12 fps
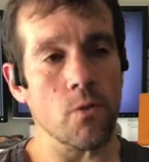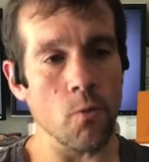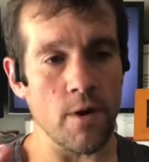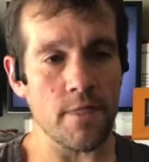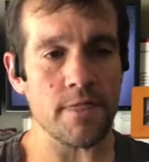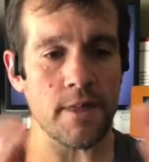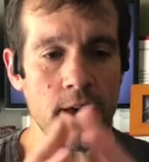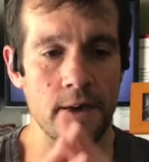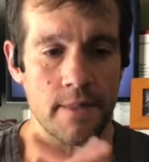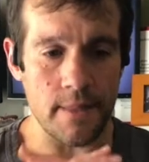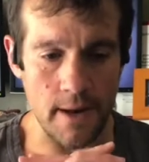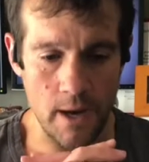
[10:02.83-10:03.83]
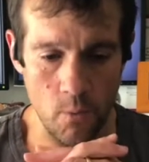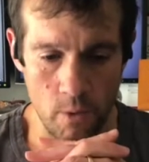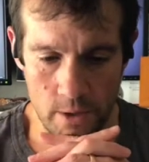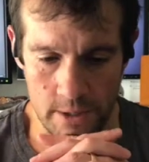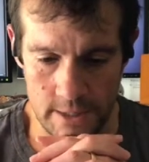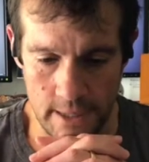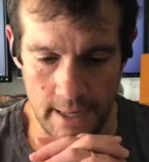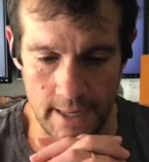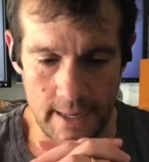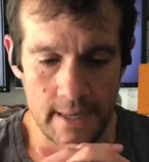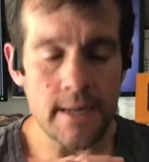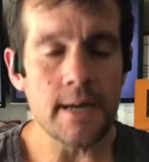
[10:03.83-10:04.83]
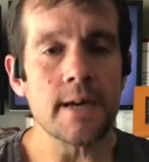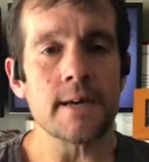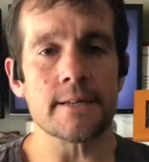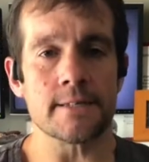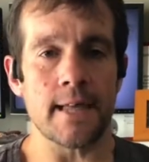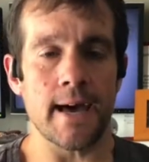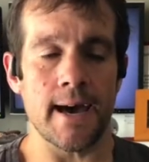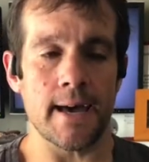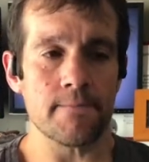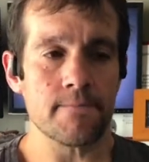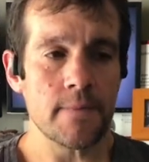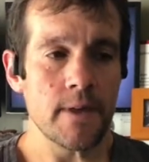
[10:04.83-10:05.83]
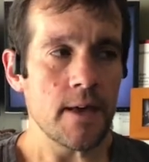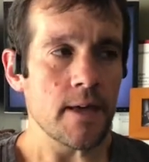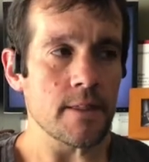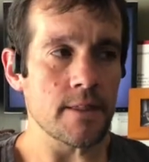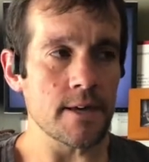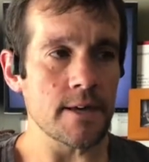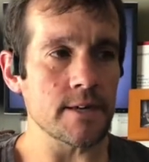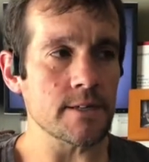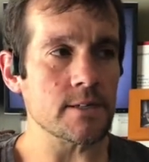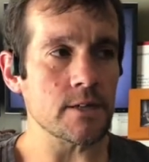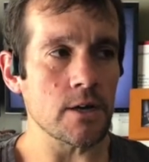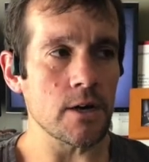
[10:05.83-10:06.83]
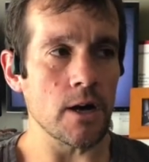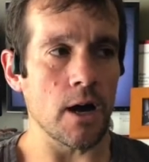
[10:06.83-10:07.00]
the one thing that I will say is that these